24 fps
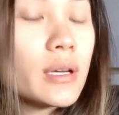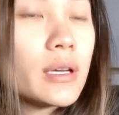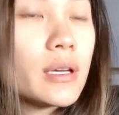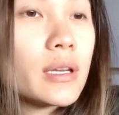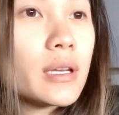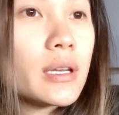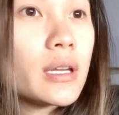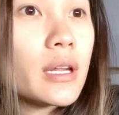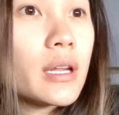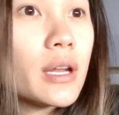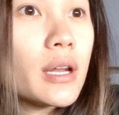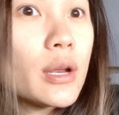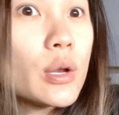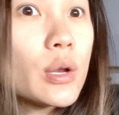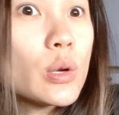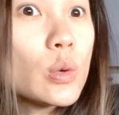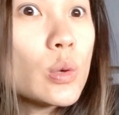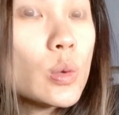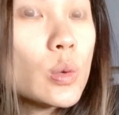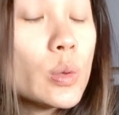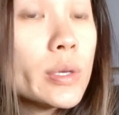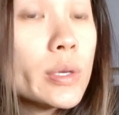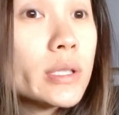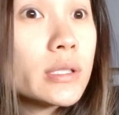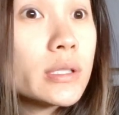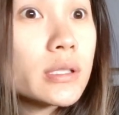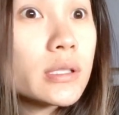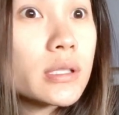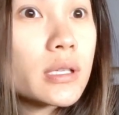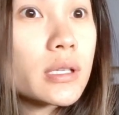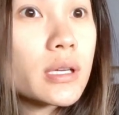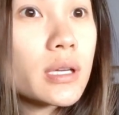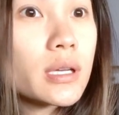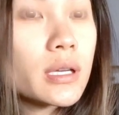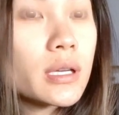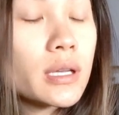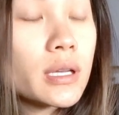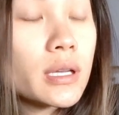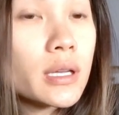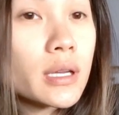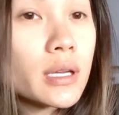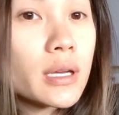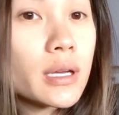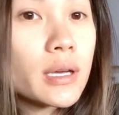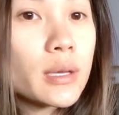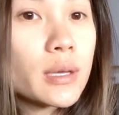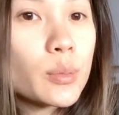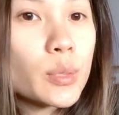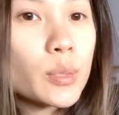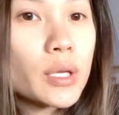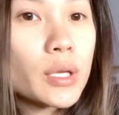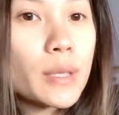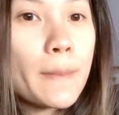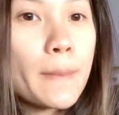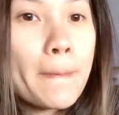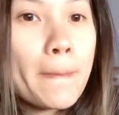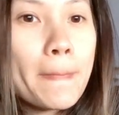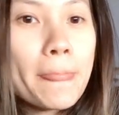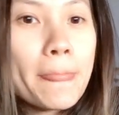and it annoys the heck out of me.